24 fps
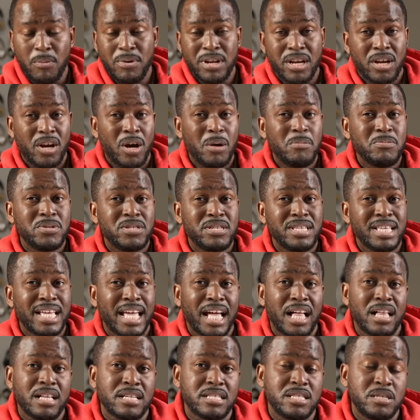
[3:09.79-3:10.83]
when it comes to the
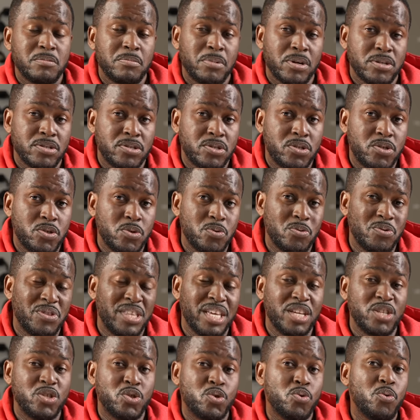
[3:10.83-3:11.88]
Galaxy Buds 2,
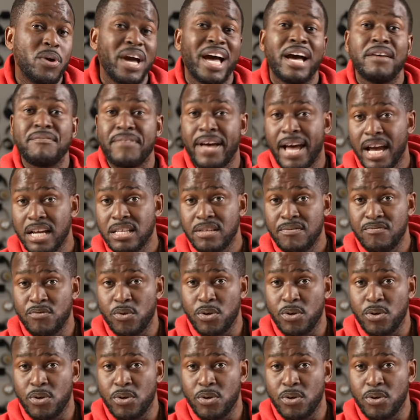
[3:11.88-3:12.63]
they do have active